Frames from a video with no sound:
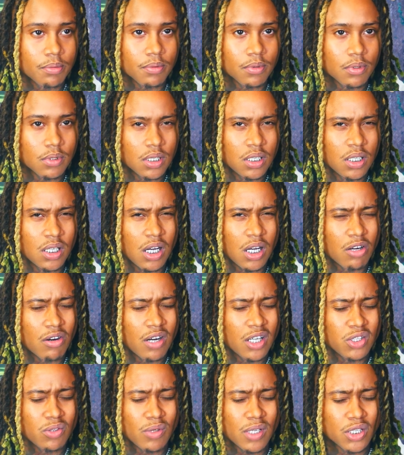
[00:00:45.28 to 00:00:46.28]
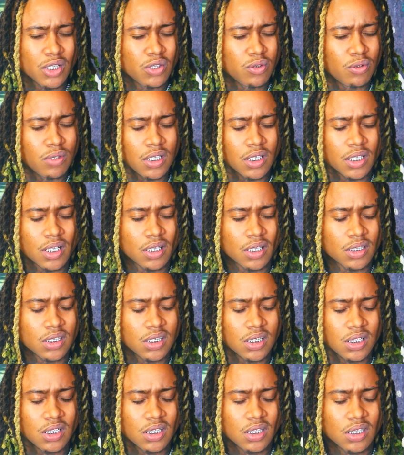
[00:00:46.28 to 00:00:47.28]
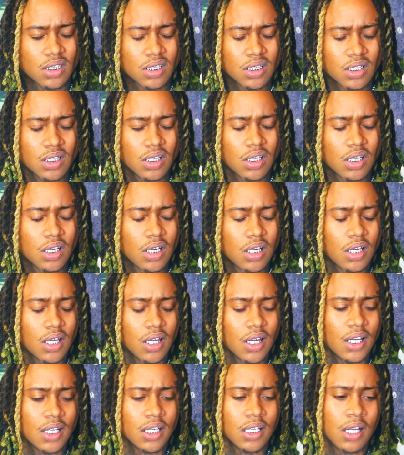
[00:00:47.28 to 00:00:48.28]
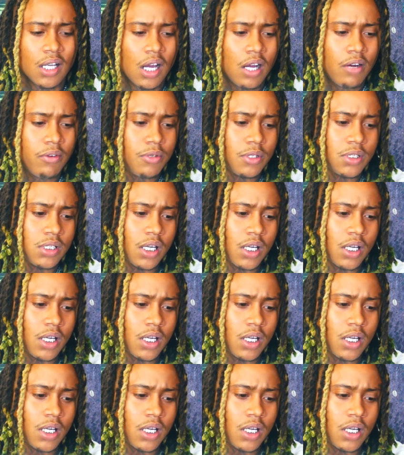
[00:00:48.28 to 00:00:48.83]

up, I graduated in 2013, and the Nawf was